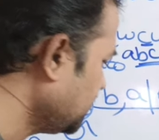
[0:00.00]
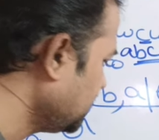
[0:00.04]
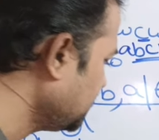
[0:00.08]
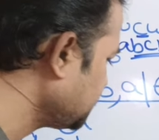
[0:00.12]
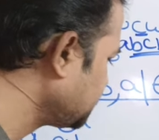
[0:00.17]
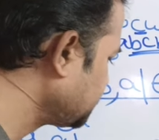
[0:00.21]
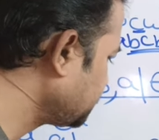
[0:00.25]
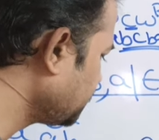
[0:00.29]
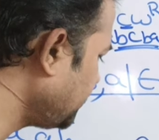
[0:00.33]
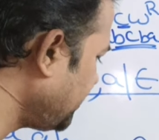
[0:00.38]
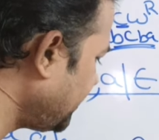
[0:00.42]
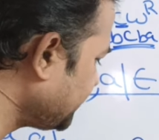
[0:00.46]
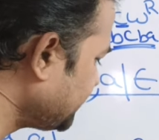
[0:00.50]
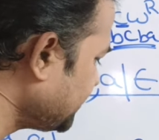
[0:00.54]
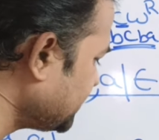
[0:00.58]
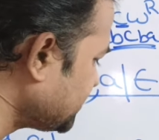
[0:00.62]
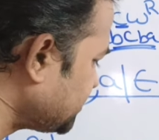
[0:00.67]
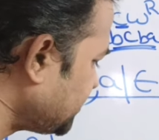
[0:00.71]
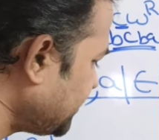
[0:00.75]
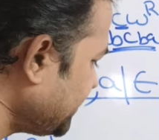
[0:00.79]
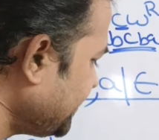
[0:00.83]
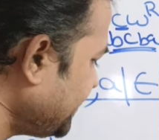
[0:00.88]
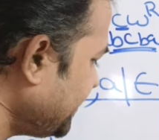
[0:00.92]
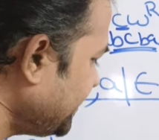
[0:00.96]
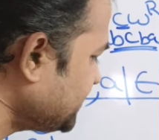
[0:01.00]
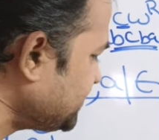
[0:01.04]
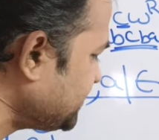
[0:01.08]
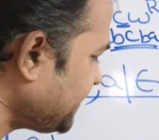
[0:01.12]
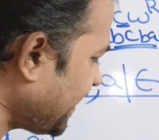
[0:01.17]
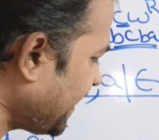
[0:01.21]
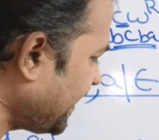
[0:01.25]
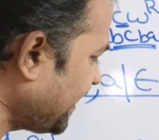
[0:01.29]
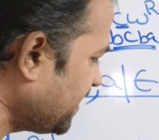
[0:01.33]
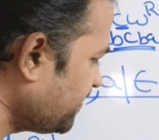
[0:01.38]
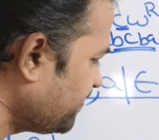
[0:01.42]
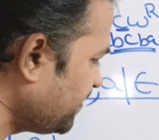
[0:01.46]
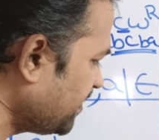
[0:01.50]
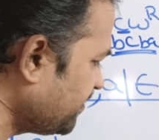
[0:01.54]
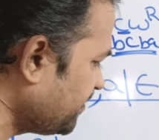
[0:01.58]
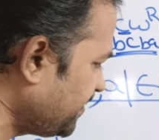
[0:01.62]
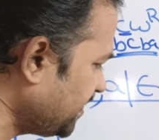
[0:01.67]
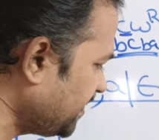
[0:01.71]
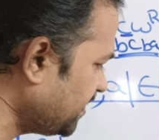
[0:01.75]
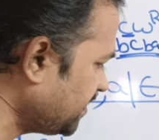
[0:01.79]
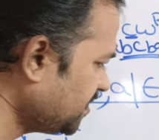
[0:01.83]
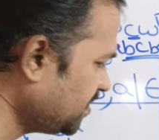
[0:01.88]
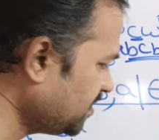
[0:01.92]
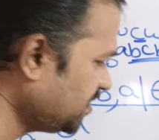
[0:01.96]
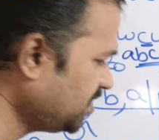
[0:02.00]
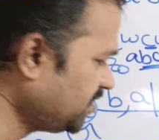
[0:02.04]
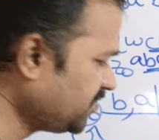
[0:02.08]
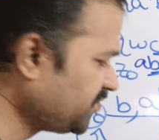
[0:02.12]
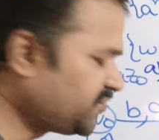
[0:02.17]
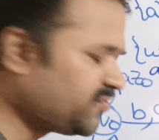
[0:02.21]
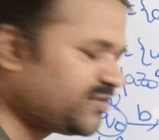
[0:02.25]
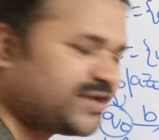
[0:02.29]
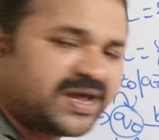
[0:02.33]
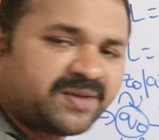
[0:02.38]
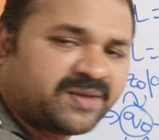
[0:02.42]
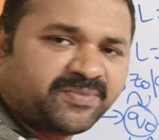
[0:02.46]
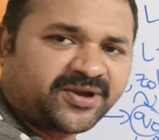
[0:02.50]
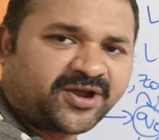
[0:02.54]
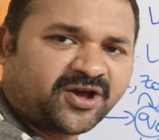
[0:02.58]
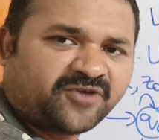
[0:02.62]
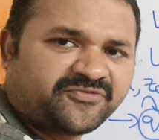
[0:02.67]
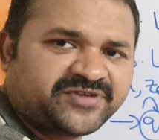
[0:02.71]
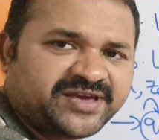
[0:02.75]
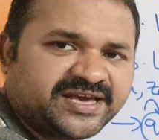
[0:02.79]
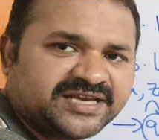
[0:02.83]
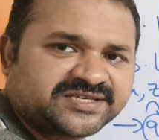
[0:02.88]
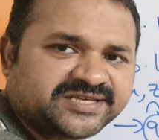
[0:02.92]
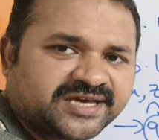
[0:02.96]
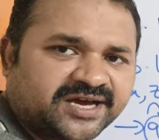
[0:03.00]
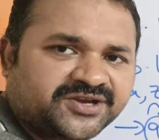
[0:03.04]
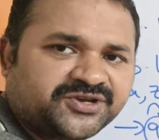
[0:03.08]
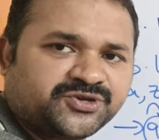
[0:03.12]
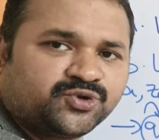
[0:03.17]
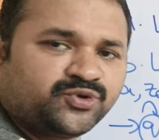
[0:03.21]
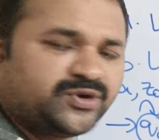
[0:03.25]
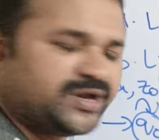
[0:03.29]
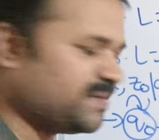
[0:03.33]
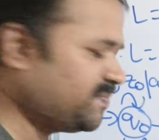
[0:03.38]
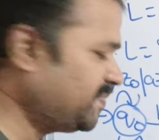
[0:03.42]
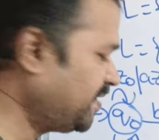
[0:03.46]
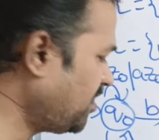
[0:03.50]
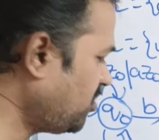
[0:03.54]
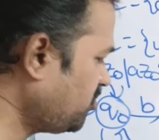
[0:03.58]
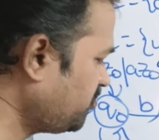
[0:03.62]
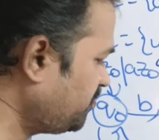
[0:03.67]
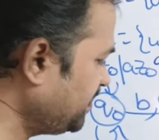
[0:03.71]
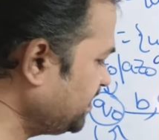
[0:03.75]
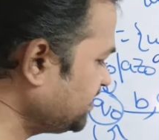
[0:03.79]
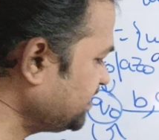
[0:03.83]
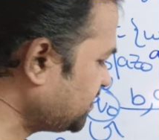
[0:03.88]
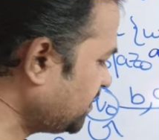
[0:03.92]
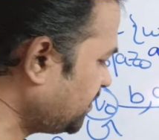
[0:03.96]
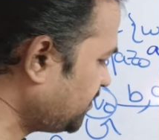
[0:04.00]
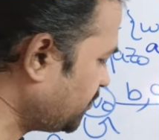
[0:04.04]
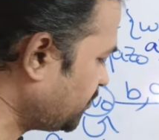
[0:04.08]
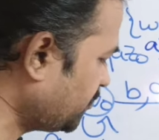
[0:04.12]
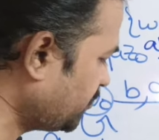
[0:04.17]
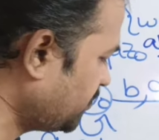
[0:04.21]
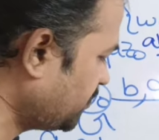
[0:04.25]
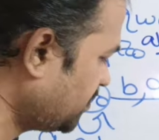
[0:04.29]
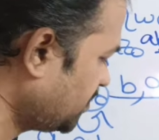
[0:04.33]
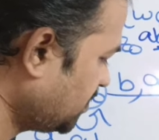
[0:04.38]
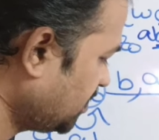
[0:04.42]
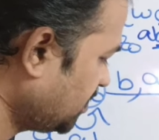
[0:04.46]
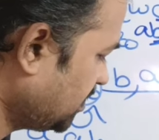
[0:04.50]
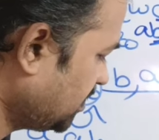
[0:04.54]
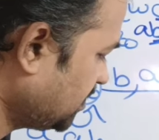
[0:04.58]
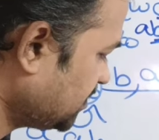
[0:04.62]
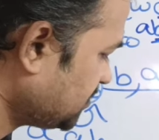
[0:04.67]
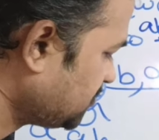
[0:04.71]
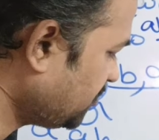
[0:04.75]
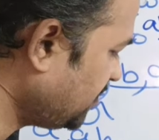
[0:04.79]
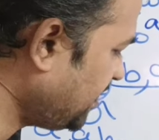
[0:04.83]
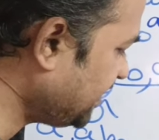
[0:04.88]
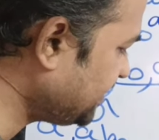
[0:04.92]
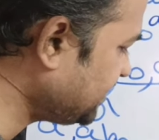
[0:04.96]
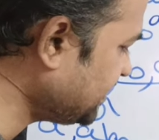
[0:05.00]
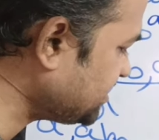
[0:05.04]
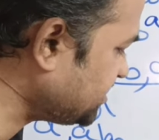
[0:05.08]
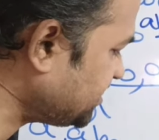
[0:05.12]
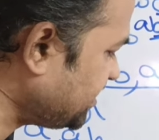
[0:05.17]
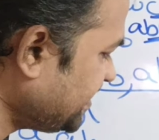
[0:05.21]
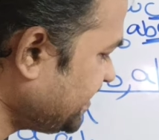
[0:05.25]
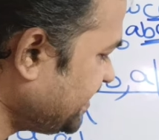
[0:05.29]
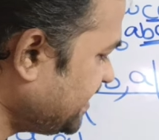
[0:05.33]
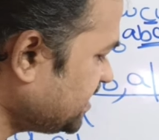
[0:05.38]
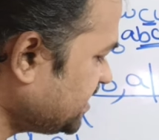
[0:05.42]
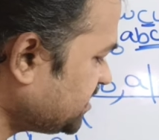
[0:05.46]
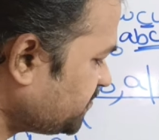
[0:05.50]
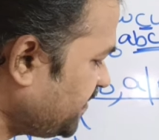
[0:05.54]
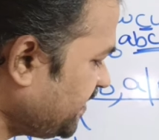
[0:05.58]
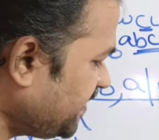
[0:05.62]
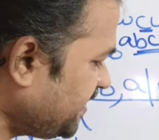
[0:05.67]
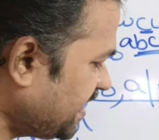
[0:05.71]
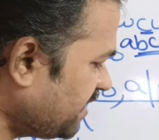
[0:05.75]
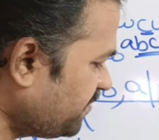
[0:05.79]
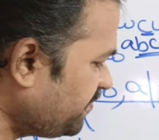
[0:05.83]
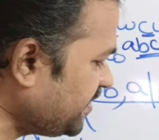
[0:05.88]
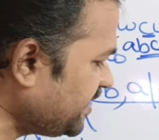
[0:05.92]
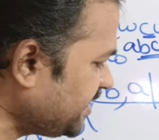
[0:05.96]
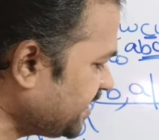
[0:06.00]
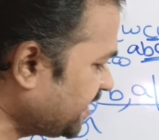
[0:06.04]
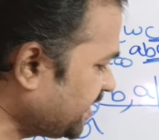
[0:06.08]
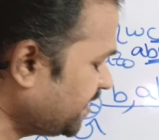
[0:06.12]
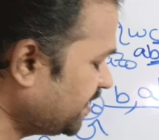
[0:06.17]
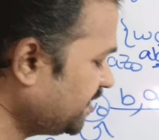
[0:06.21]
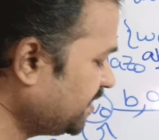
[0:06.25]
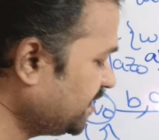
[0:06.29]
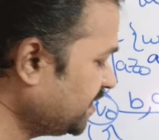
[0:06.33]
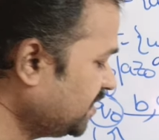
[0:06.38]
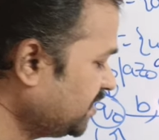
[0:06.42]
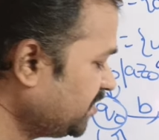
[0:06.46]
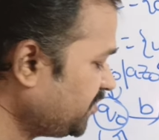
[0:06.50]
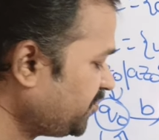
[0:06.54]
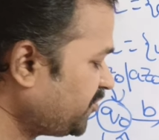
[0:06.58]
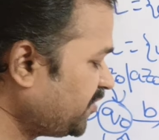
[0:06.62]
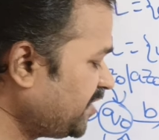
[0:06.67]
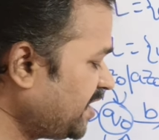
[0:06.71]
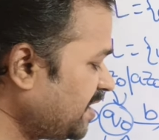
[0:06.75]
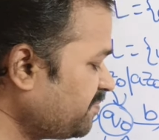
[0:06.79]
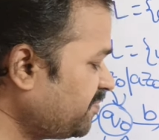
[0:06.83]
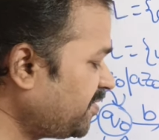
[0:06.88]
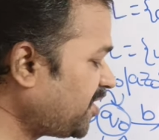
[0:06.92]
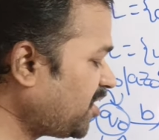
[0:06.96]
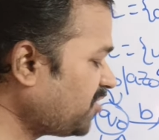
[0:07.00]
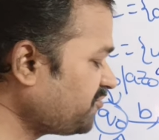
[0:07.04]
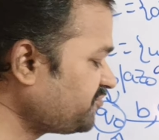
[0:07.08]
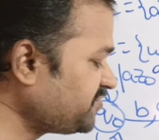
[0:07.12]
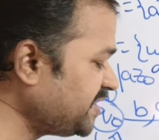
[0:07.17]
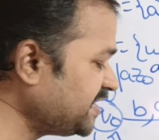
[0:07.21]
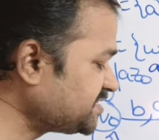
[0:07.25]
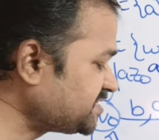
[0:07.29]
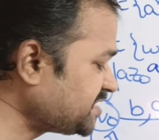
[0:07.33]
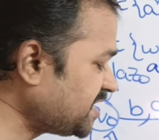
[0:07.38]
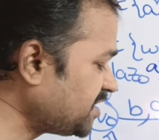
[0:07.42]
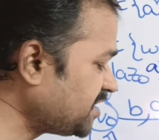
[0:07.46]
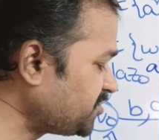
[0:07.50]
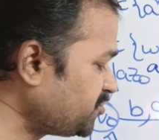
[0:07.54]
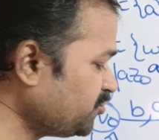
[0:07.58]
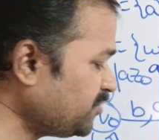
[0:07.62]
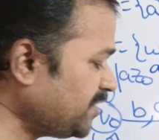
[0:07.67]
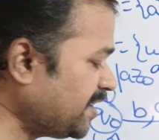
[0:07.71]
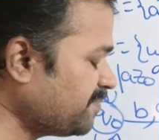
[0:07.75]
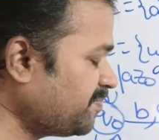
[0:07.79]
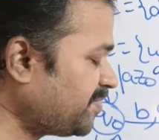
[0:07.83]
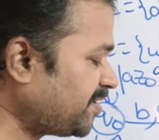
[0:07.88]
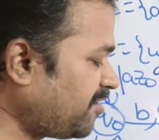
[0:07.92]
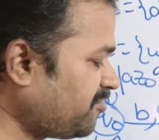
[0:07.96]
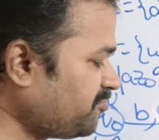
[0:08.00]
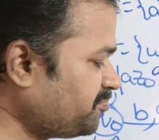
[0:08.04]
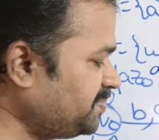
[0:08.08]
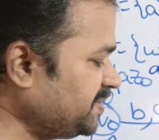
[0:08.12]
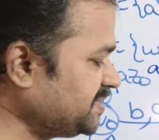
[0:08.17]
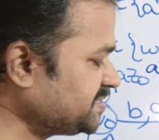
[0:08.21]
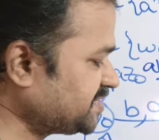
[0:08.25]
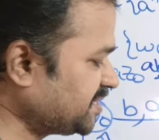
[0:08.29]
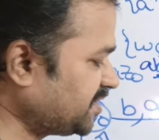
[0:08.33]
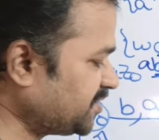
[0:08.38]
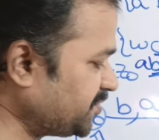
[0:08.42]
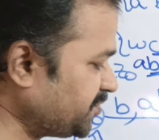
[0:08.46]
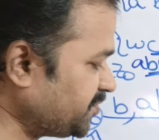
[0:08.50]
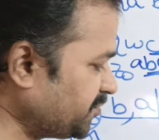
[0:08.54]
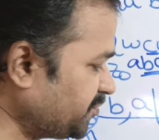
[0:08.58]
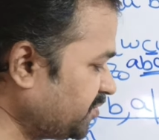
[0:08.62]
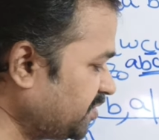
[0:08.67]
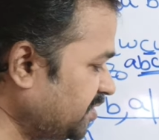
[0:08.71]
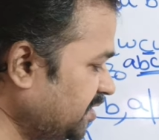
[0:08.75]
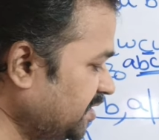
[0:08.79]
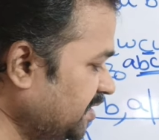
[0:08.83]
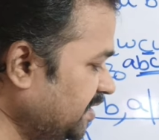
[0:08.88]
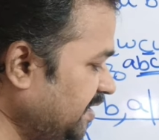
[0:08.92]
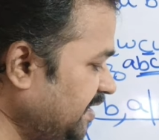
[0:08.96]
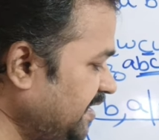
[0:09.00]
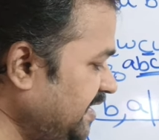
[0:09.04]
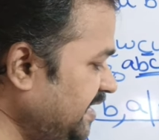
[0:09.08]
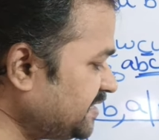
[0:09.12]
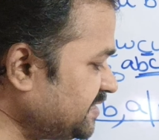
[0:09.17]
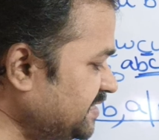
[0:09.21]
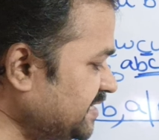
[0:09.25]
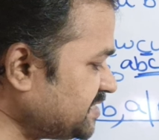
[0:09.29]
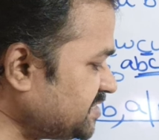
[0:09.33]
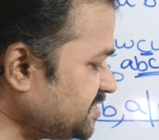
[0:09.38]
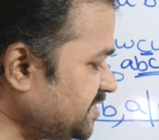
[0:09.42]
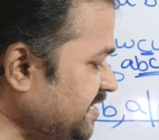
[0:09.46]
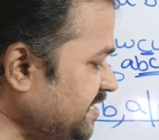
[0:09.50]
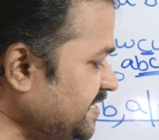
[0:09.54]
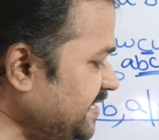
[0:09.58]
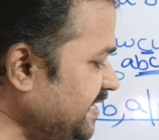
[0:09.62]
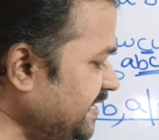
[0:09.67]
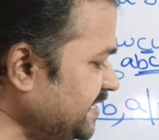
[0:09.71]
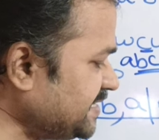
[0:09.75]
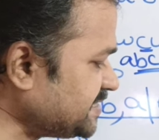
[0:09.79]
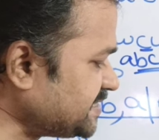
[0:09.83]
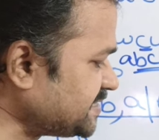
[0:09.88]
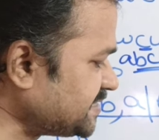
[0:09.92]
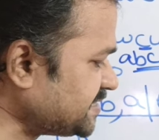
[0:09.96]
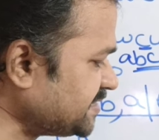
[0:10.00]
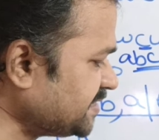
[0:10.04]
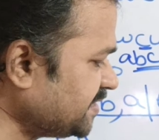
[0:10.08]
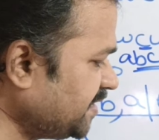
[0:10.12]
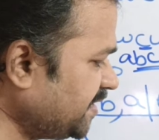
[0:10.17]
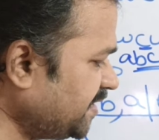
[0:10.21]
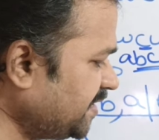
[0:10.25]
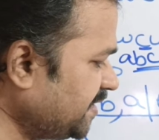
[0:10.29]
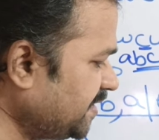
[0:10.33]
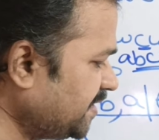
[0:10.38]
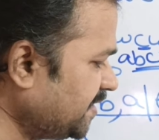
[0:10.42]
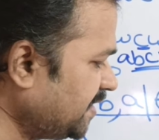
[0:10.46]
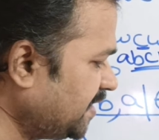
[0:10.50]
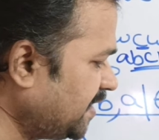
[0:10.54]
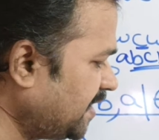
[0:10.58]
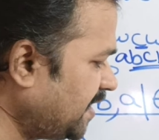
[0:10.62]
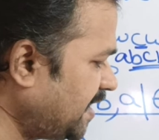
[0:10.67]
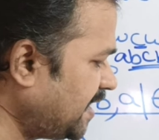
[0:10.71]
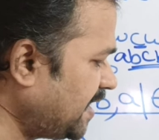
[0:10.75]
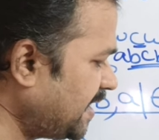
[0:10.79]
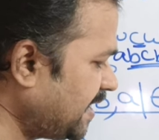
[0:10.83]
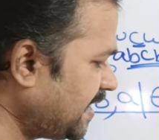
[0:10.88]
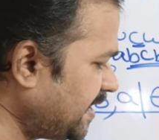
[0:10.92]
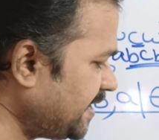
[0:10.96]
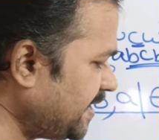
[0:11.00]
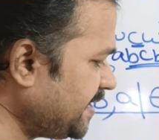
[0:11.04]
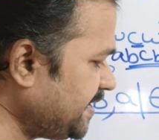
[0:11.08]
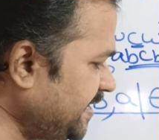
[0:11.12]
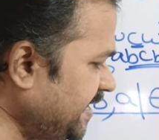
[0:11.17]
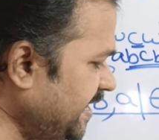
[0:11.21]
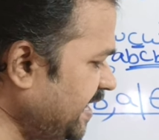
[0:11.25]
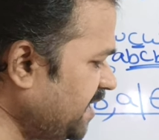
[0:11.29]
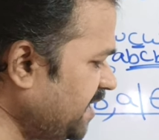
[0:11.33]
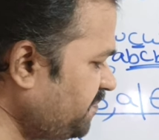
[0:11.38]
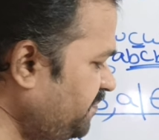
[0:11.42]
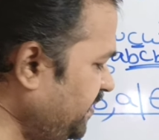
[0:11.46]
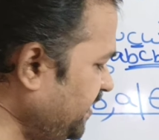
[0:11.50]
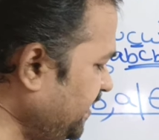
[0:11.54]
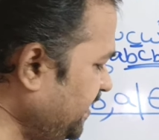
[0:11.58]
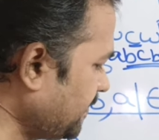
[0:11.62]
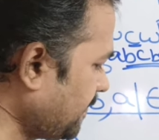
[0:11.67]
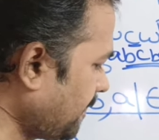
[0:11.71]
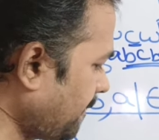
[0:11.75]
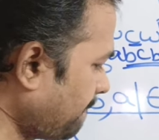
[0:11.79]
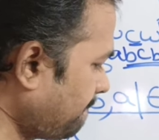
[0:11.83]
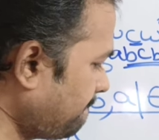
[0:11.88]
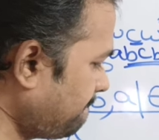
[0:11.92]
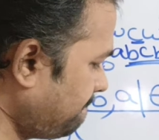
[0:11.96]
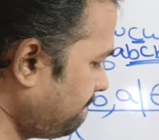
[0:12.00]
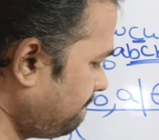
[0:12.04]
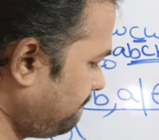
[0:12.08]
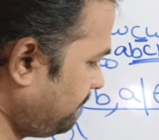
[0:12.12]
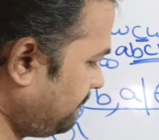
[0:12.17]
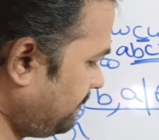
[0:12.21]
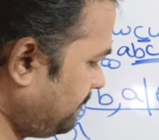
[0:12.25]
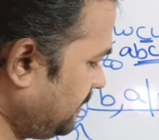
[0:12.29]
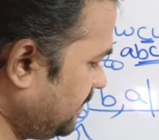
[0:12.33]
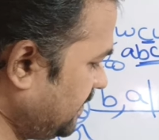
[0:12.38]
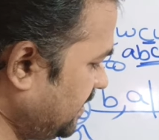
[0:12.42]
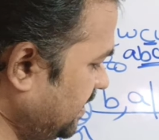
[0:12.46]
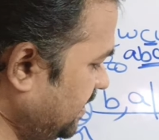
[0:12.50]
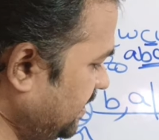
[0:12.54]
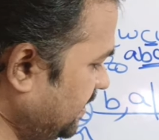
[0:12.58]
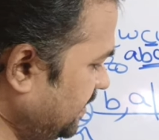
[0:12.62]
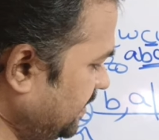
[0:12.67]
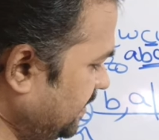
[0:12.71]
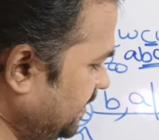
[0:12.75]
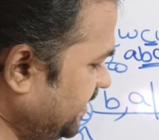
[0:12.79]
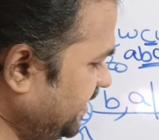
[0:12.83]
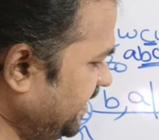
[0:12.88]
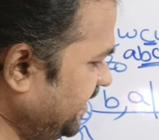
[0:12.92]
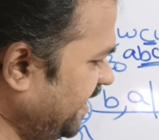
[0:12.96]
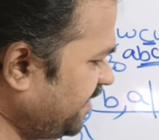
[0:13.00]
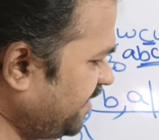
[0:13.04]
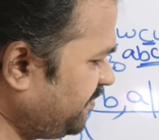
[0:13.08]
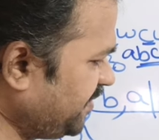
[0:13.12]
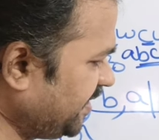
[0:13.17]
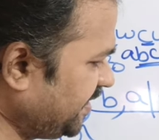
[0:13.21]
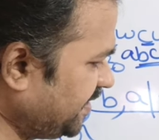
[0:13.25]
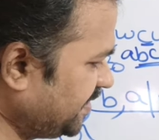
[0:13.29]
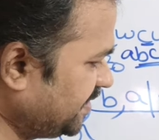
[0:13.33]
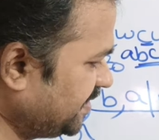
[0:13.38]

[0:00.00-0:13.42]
So let the string is AABB. So number of A's are 2, number of B's are 2. So let the string is BA, BA. So number of A's are 2, number of B's are 2. Let the string is uh, AB, AB.